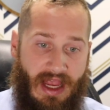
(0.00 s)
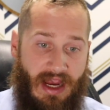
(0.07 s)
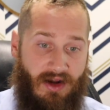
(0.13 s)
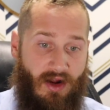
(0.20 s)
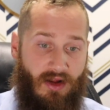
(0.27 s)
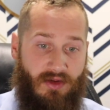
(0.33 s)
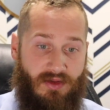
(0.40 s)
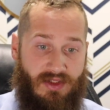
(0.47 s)

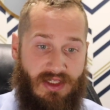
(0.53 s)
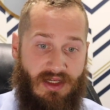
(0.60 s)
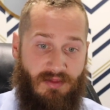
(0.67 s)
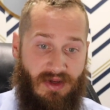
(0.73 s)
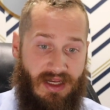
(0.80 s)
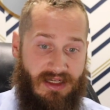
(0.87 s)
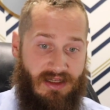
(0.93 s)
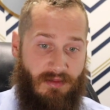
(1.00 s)
And all who see it
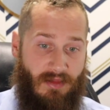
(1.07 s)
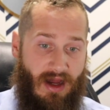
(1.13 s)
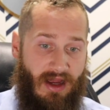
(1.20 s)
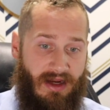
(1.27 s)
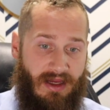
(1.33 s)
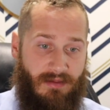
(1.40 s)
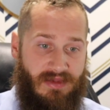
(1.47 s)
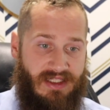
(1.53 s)
begin to
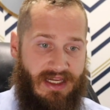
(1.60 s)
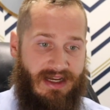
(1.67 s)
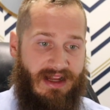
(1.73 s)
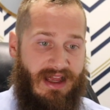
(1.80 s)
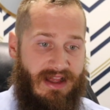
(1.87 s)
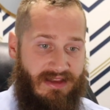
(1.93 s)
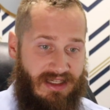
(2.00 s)
mock him, saying,